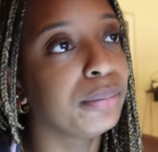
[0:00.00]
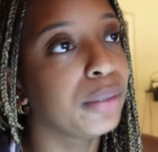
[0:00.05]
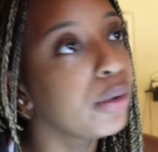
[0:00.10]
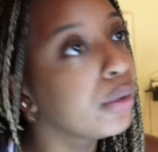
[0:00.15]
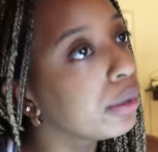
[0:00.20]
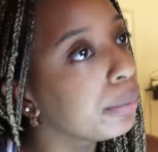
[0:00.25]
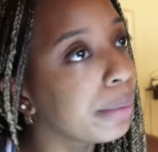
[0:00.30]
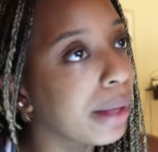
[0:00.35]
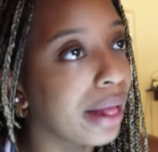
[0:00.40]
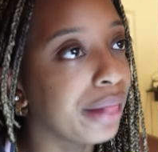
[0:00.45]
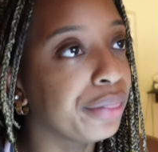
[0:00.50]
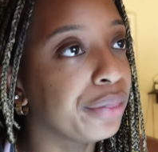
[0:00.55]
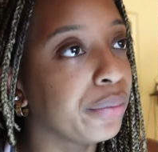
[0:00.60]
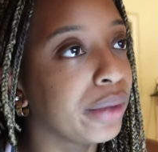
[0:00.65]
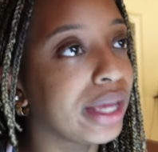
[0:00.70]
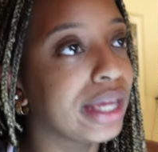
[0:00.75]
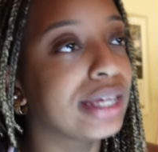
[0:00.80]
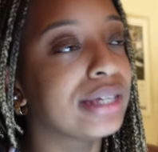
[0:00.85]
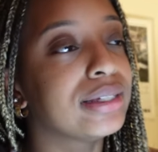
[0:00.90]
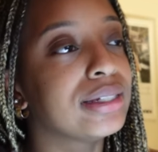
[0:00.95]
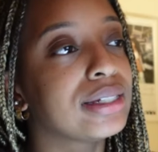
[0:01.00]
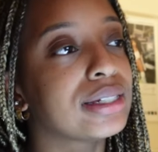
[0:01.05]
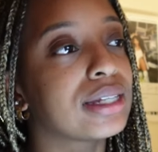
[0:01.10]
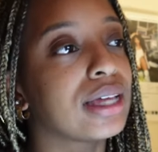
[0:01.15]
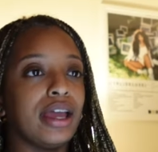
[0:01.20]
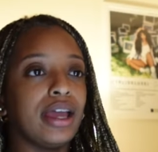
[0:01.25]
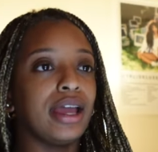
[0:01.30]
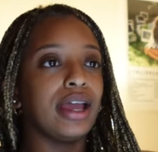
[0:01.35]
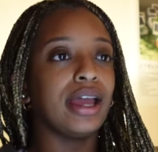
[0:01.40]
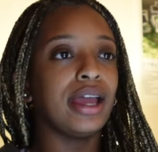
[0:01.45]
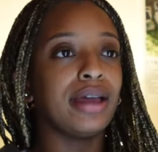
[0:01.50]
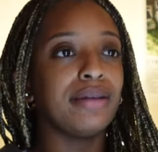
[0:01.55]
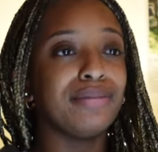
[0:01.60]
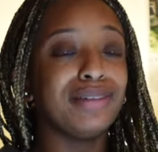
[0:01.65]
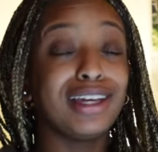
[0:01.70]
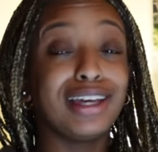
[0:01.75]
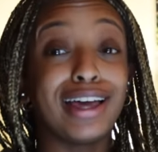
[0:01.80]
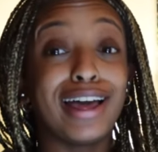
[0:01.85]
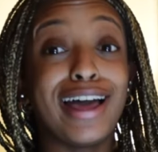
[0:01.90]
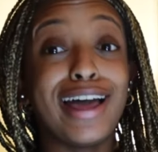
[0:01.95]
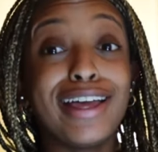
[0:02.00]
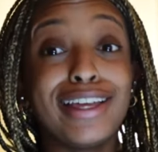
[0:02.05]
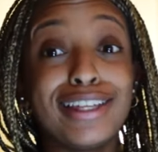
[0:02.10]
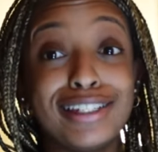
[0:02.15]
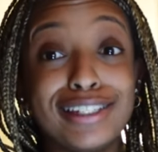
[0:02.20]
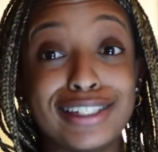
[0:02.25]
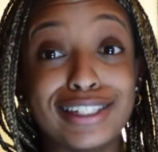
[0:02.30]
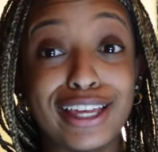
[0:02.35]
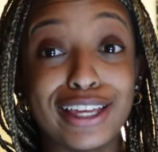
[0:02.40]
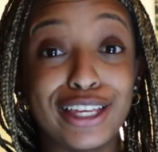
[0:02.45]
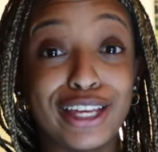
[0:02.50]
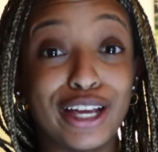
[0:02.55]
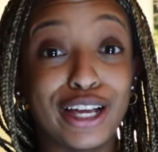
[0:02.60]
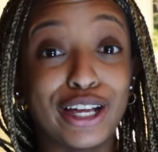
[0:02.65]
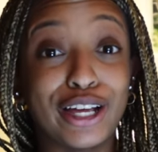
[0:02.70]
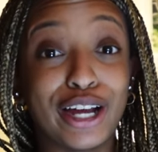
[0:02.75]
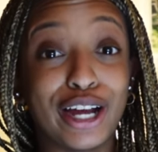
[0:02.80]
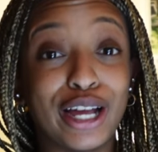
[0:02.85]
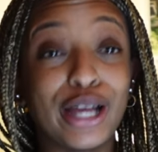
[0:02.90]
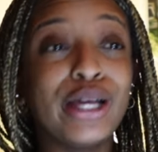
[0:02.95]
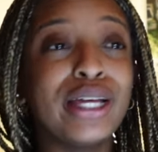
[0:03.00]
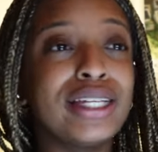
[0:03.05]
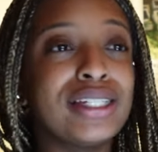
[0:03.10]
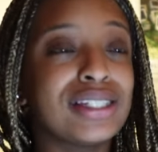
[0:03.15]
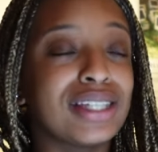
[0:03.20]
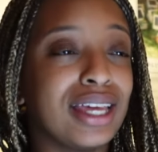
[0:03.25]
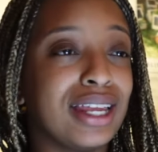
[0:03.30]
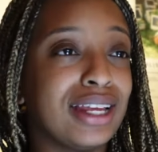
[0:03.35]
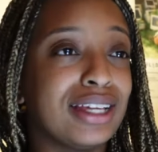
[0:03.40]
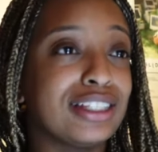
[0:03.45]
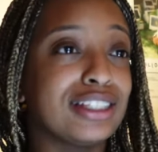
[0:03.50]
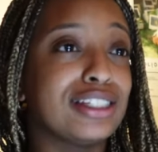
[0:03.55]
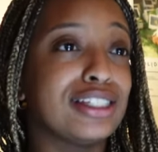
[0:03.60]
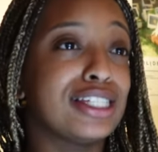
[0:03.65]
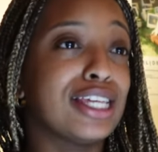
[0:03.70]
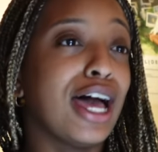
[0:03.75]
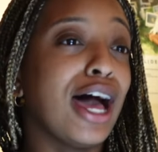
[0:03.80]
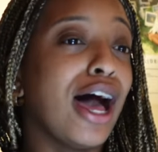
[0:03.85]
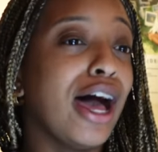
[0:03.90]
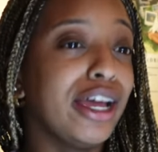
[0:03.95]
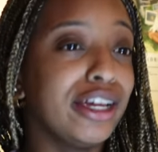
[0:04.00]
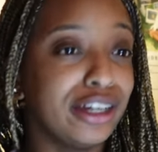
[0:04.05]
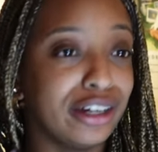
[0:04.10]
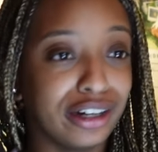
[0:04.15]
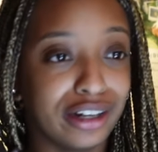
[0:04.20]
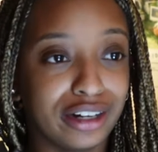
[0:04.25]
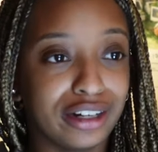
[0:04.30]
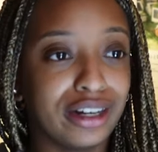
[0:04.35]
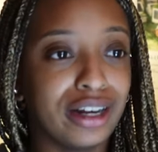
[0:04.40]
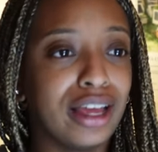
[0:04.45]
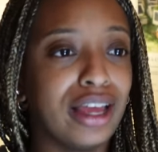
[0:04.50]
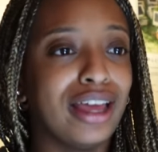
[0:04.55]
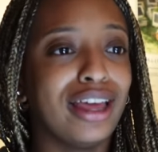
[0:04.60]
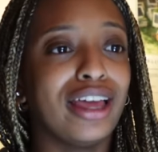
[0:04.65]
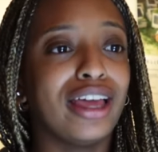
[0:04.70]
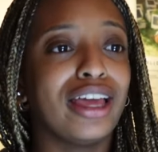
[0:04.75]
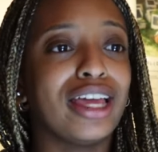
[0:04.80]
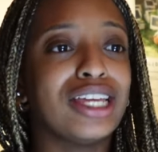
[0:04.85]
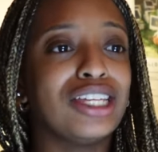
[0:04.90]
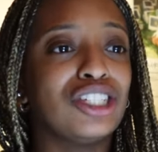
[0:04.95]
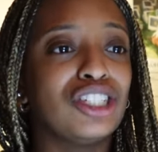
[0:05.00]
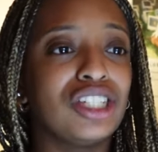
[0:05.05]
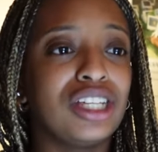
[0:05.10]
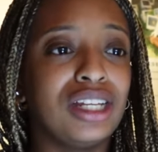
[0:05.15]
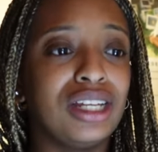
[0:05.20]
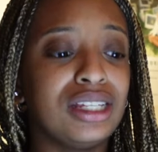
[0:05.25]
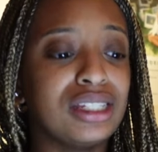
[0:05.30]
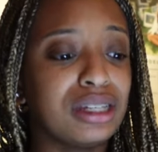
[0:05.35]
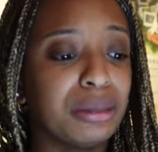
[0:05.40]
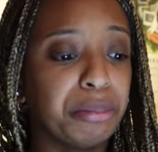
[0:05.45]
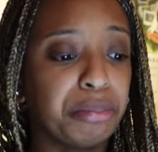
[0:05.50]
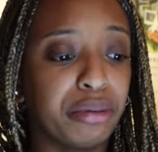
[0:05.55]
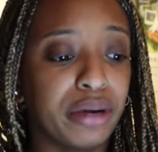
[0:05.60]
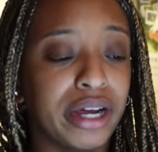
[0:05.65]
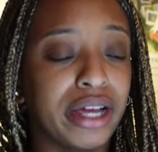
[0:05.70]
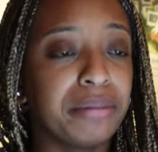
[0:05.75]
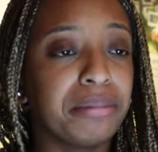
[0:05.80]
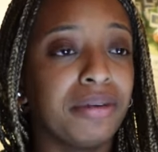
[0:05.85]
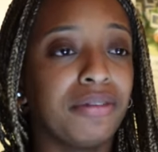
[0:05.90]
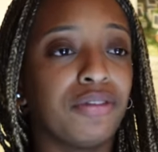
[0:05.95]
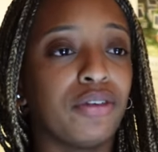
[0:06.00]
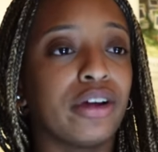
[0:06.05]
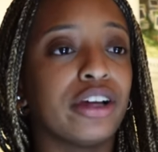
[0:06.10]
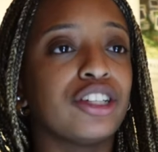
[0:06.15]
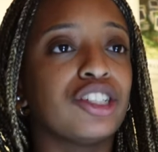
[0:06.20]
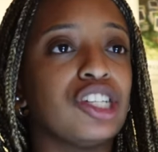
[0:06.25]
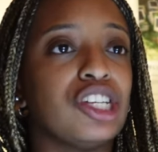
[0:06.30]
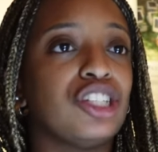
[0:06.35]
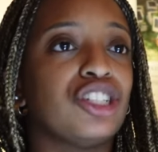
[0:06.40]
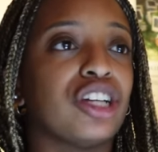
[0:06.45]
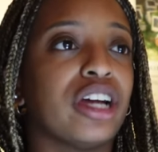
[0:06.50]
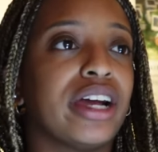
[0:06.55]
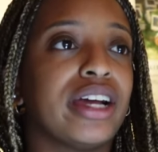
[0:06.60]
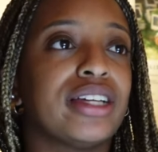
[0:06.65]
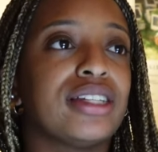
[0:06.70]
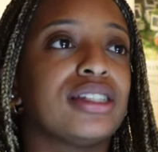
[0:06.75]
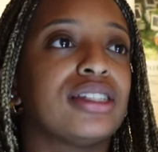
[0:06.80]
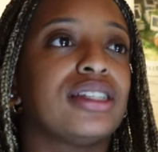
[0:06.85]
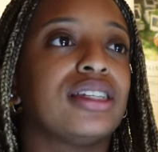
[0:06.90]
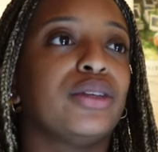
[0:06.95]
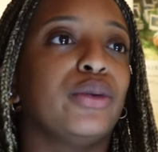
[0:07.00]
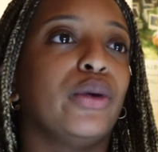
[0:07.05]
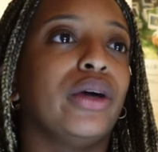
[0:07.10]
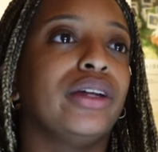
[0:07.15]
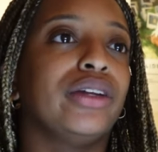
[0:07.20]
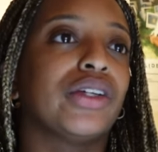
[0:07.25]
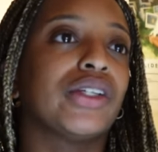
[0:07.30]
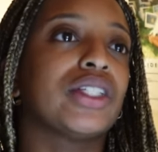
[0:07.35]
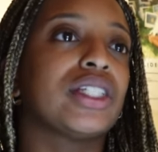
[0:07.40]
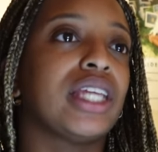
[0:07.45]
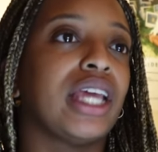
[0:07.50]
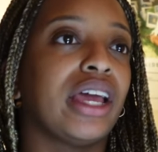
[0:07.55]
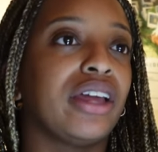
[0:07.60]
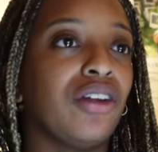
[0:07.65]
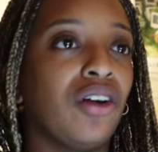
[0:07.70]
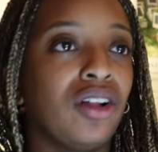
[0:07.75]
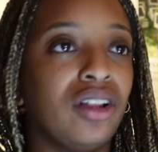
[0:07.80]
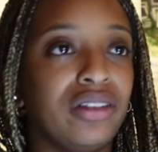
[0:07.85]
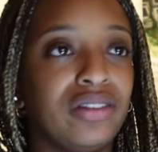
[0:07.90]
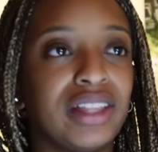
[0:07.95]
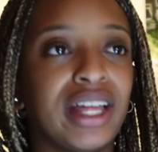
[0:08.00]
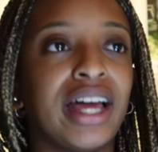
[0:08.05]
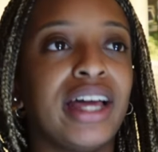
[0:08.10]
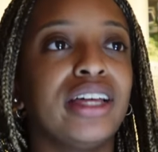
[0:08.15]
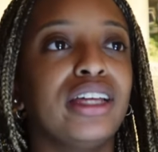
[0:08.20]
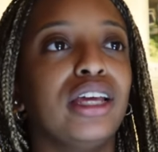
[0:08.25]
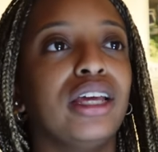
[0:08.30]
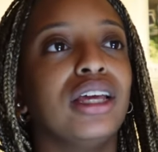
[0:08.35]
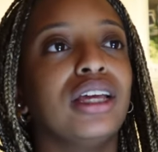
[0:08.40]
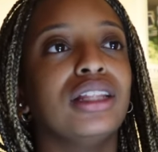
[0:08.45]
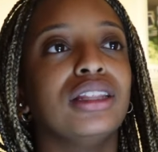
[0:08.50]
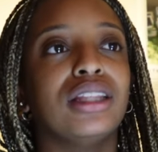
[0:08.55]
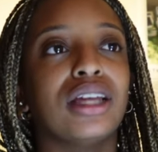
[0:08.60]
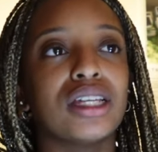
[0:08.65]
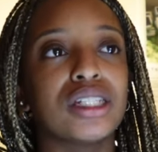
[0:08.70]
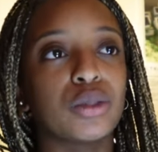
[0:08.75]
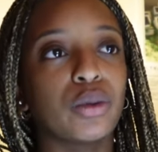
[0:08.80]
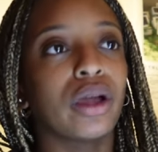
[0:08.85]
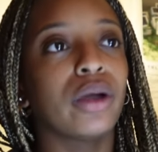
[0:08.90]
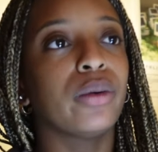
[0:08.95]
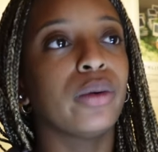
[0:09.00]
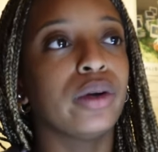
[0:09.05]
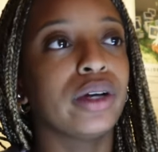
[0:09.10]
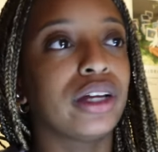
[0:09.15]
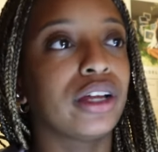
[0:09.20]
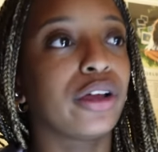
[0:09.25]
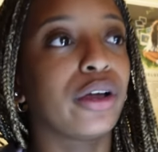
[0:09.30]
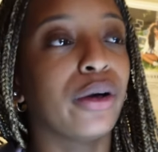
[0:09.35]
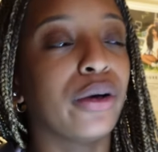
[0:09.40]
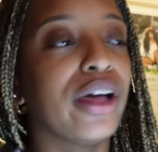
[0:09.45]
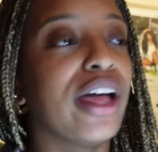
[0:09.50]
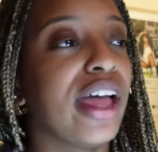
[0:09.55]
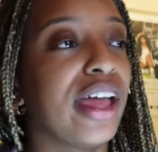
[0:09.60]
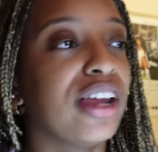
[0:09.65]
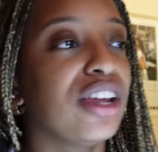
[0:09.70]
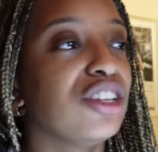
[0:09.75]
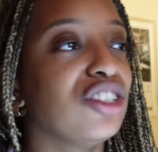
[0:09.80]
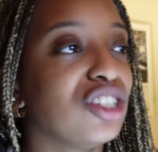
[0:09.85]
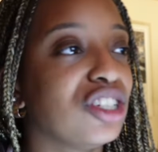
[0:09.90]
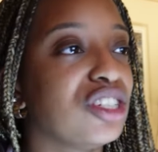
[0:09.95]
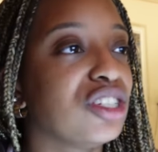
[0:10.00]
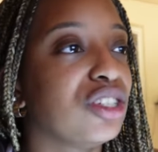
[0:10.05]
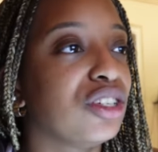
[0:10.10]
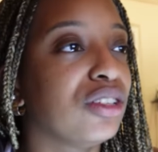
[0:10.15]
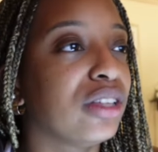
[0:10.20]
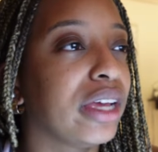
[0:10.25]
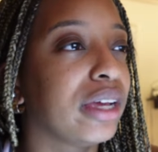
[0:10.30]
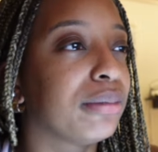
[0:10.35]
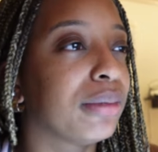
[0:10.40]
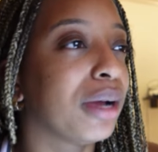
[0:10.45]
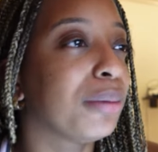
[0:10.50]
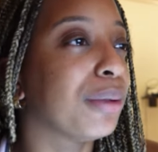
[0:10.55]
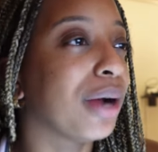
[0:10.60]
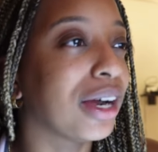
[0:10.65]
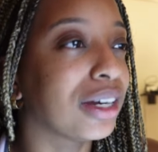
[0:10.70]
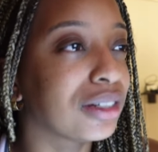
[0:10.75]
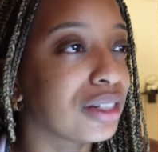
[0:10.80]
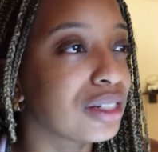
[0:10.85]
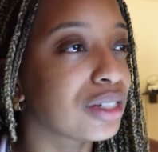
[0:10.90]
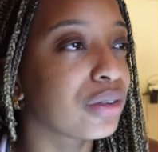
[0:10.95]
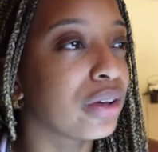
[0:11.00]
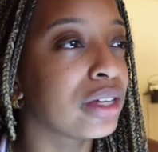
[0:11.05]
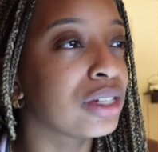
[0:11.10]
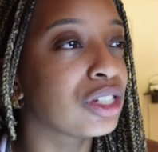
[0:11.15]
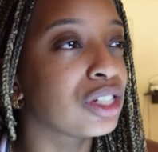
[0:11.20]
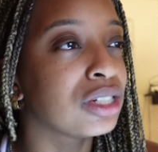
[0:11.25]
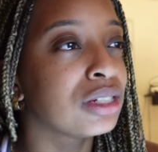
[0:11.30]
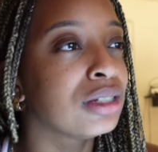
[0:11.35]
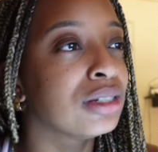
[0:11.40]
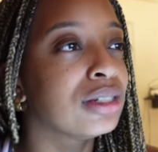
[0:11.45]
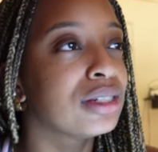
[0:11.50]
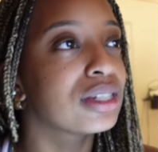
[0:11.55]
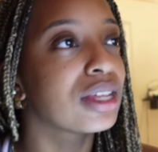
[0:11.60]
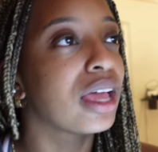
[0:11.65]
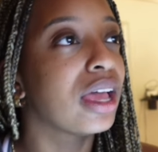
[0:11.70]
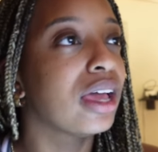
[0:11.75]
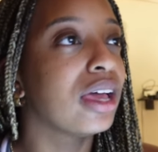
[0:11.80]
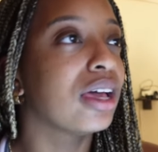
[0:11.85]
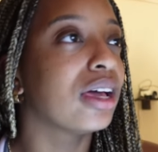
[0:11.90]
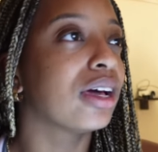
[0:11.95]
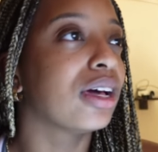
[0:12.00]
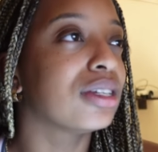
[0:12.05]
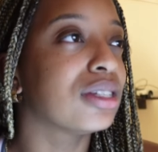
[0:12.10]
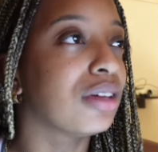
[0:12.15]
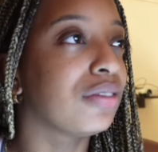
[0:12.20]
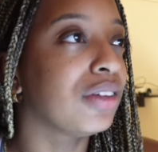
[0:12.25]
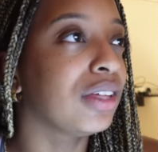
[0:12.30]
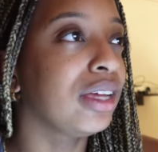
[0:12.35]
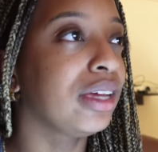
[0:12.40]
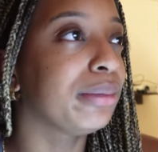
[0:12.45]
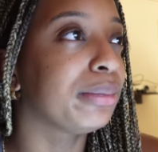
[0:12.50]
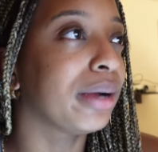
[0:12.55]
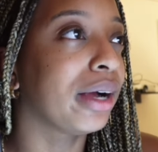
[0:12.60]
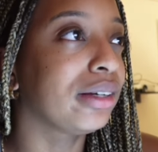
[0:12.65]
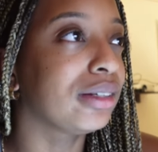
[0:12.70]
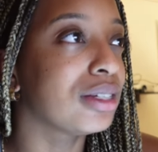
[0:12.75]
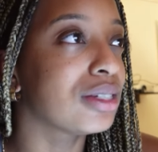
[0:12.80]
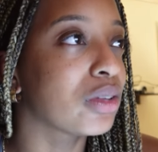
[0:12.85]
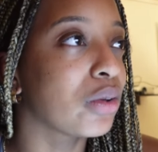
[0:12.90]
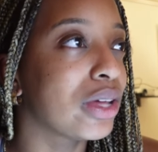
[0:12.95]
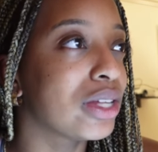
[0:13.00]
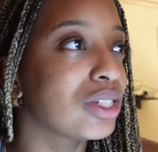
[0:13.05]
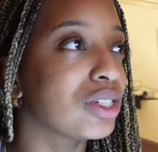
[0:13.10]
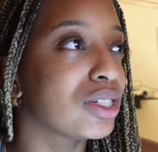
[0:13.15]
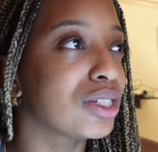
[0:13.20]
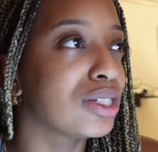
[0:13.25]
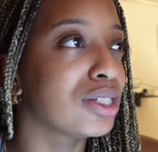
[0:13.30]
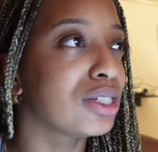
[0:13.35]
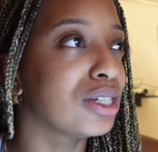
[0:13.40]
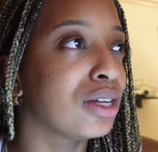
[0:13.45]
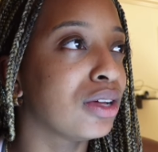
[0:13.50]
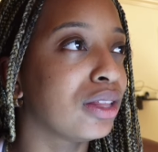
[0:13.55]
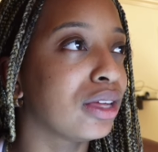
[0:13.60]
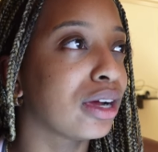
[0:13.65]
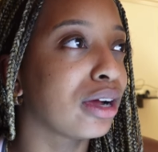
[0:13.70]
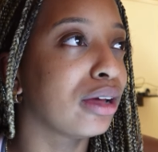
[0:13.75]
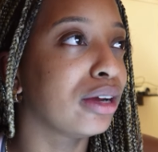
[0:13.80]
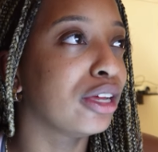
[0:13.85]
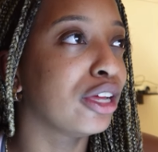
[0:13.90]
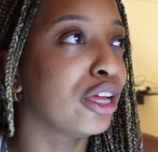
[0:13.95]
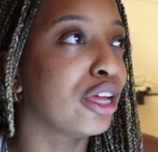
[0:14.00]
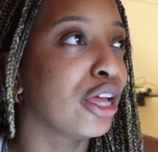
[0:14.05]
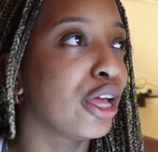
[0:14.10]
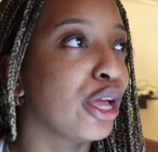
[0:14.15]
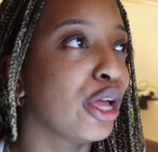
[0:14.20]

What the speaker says: motor pathways. And because your girl is getting tired and she needs a break before she tries to understand all of that, that's why I want to go ahead and just do like my practice questions. Because I feel like practice questions, you know, they're kind